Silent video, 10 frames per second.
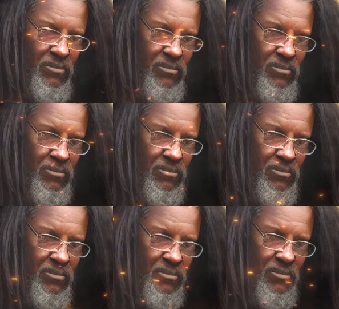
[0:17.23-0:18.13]
Yeah,
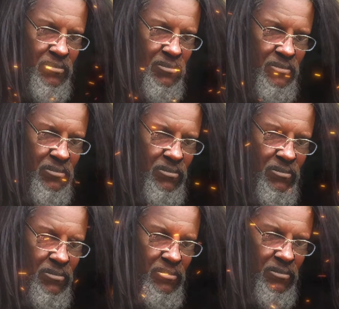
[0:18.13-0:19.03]
you are.
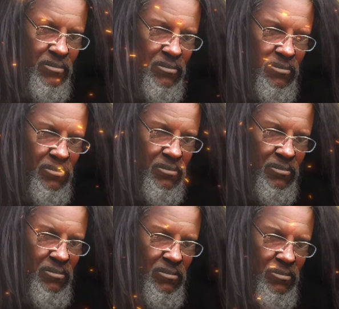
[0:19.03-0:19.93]

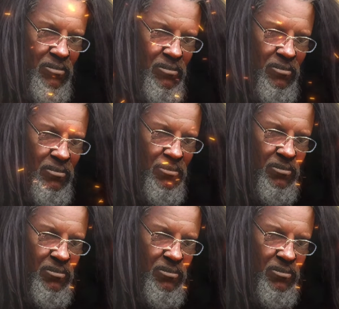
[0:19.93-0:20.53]
Yes, okay.